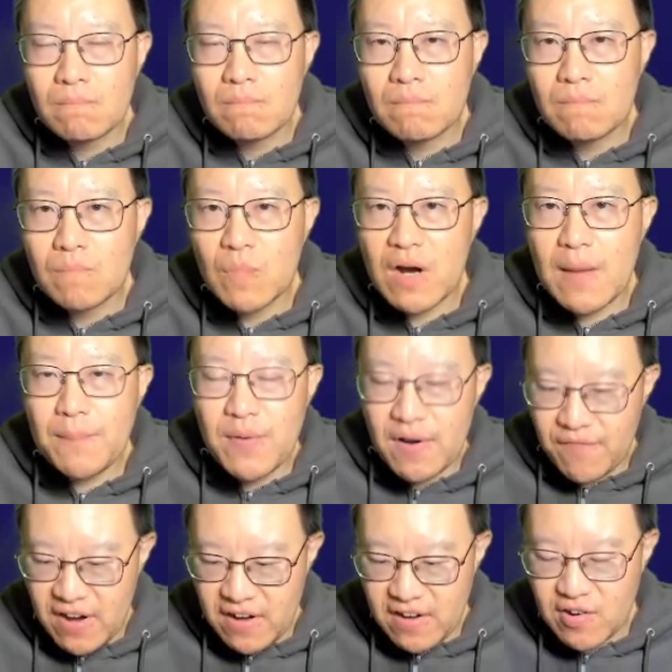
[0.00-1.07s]
What happened
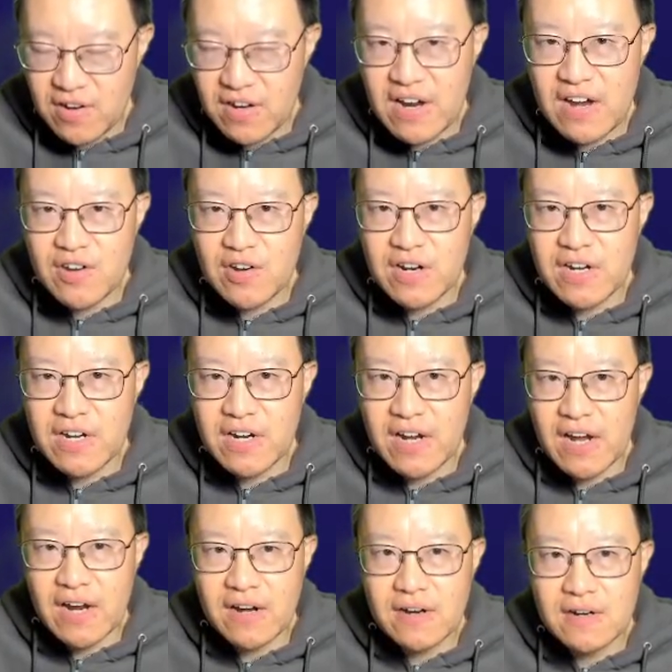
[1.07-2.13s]
if I enter the enter key again?